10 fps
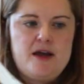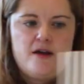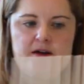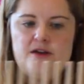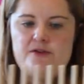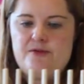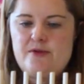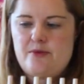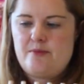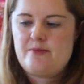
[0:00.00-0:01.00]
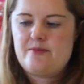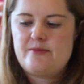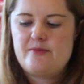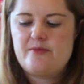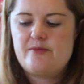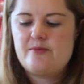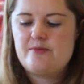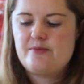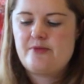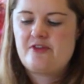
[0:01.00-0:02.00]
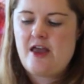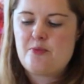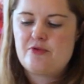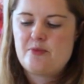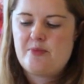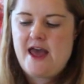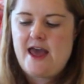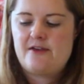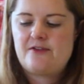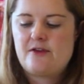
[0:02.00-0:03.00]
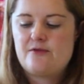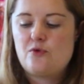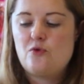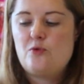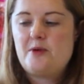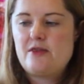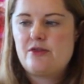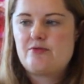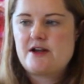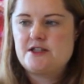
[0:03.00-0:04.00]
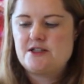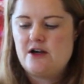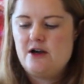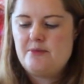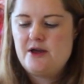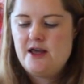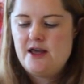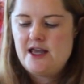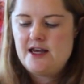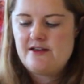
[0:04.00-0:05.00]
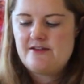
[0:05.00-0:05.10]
my kind of separate pegs that have all been threaded up in